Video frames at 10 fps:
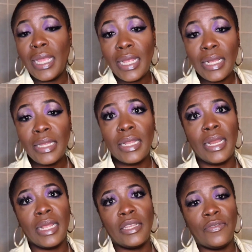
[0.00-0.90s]
in
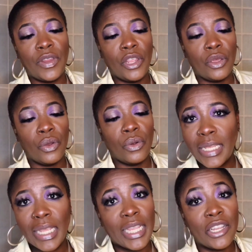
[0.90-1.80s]
the next video.
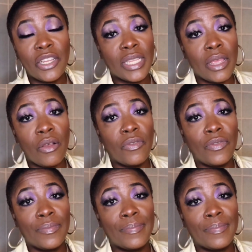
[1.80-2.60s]
Take care of yourself.